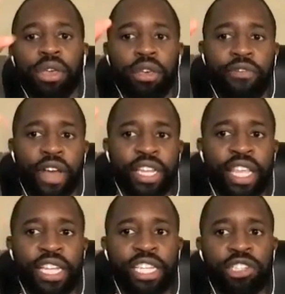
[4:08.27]
You're finding
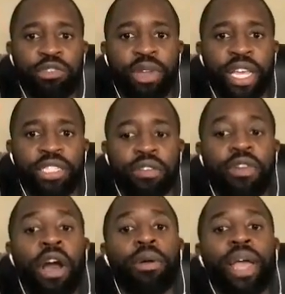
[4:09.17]
that gentle place of,
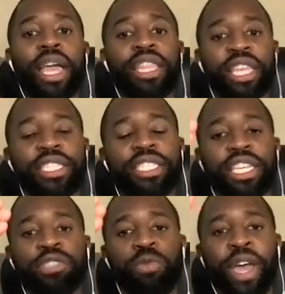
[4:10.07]
okay, this
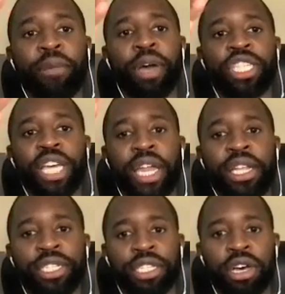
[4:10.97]
is where my
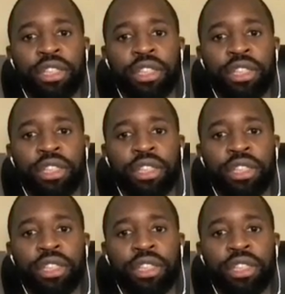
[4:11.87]
challenges are.